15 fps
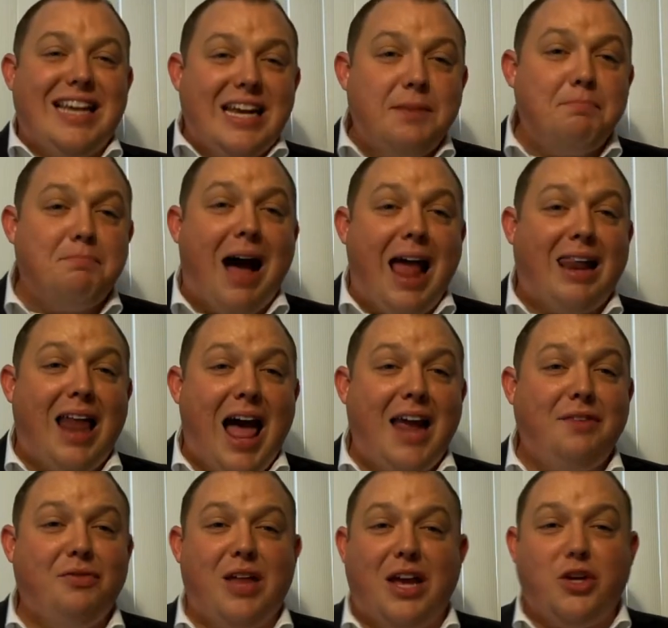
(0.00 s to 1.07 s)
in my
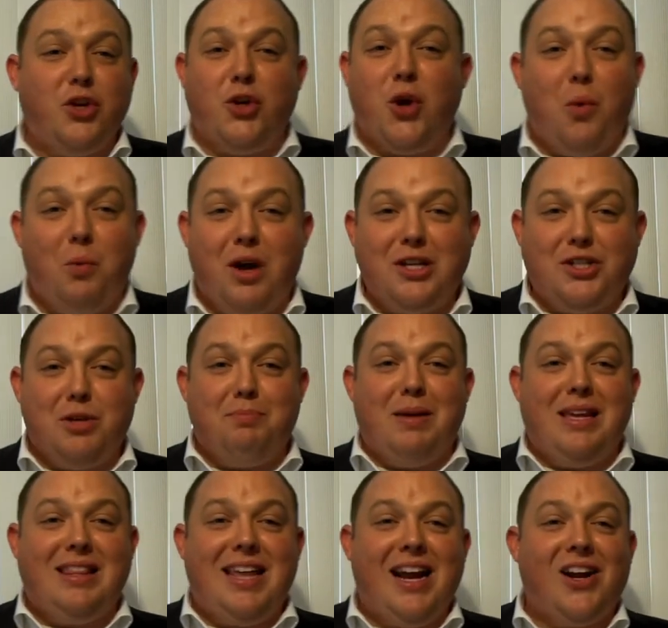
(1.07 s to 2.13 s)
life that you don't want to
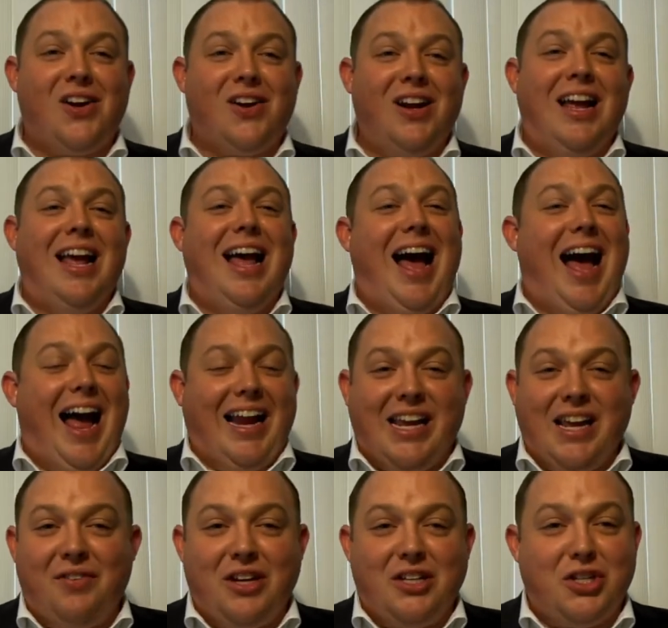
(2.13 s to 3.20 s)
be there, I
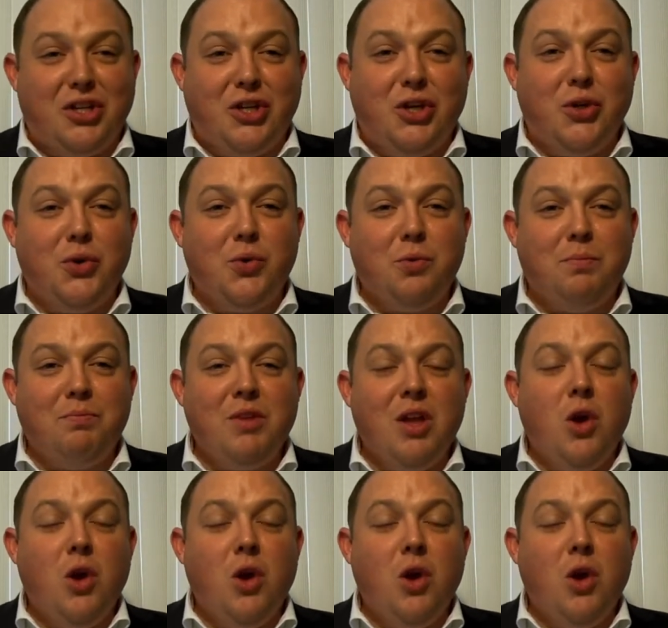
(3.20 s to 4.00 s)
give it to you.